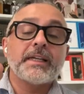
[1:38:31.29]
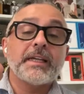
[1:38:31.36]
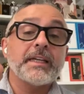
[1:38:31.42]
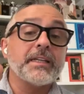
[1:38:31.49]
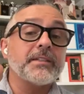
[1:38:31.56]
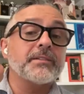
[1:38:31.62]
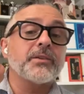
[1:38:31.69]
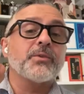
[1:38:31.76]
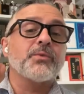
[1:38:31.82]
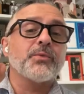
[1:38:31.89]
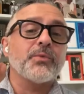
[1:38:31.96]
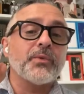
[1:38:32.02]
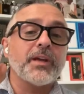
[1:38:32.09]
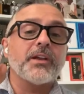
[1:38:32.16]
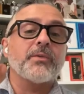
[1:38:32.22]
is a
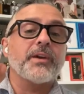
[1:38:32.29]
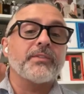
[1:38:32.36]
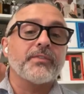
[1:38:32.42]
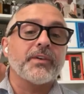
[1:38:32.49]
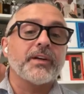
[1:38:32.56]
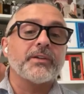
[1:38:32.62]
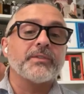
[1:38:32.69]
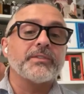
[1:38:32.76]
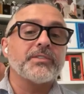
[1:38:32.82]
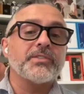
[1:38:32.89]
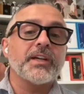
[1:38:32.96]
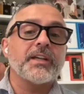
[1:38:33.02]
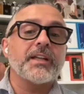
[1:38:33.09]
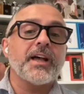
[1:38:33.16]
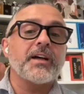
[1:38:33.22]
great, great fragrance.
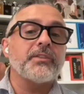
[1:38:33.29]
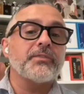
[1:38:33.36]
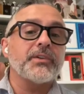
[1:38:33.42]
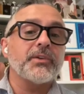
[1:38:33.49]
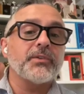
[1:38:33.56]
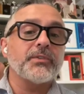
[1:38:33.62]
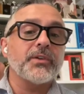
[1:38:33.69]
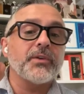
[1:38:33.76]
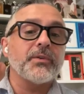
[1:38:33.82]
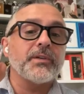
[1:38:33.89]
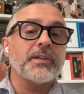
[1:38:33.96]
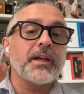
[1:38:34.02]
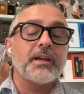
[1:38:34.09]
Check it out if you don't know it.